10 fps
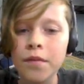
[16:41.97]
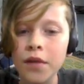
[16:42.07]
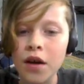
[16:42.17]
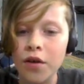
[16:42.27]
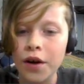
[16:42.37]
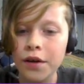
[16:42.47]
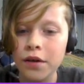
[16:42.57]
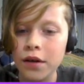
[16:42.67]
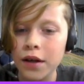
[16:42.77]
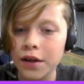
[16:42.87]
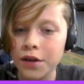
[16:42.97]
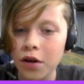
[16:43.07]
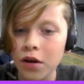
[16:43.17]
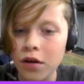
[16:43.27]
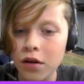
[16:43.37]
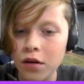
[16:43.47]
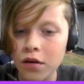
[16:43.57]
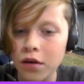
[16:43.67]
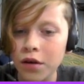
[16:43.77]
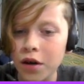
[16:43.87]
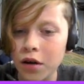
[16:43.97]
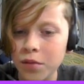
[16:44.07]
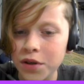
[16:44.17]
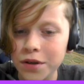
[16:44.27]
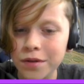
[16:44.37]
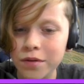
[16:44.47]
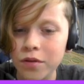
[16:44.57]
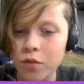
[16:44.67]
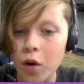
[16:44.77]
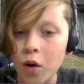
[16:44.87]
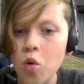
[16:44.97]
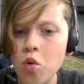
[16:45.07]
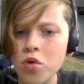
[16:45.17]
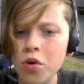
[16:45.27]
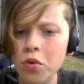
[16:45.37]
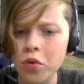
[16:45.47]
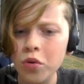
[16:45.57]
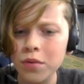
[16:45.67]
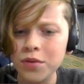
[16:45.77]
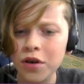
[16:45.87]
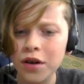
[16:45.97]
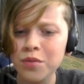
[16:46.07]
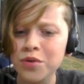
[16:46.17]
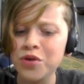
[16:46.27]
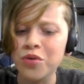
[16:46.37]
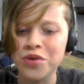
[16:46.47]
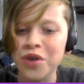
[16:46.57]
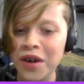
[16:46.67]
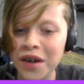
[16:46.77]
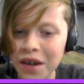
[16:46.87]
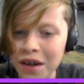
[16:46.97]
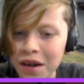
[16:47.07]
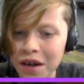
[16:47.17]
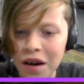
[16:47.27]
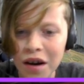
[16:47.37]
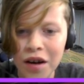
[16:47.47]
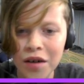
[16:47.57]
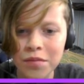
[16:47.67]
Okay, and you're anonymous. What? Oh, no, I'm sorry. I'm so sorry.